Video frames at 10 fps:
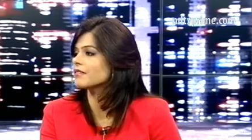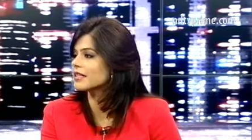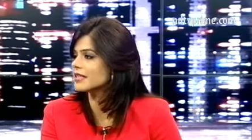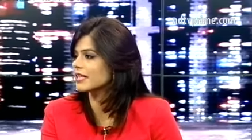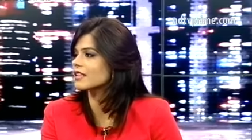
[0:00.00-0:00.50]

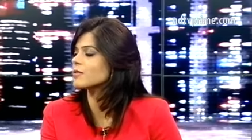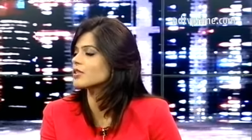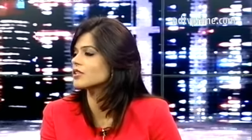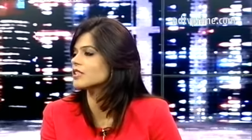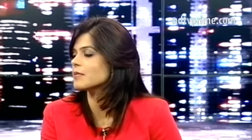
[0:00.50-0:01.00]
retain
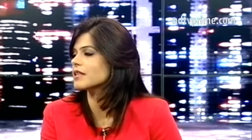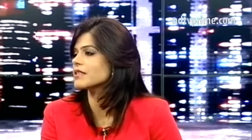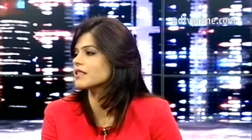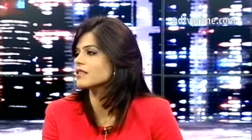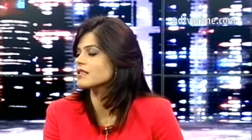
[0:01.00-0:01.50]
commercial
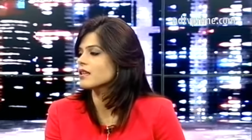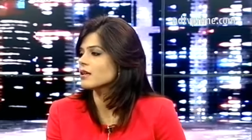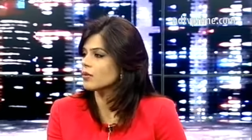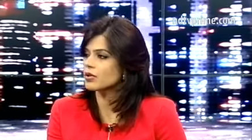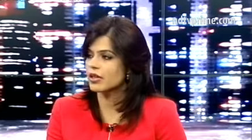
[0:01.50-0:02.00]
spaces?
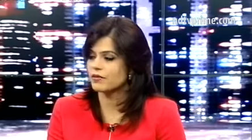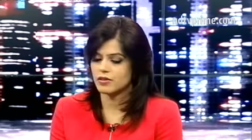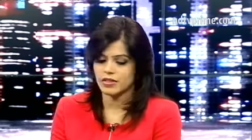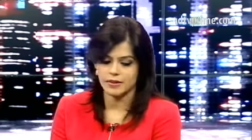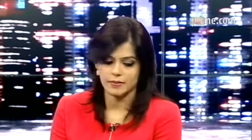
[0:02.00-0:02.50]
What do you have to say?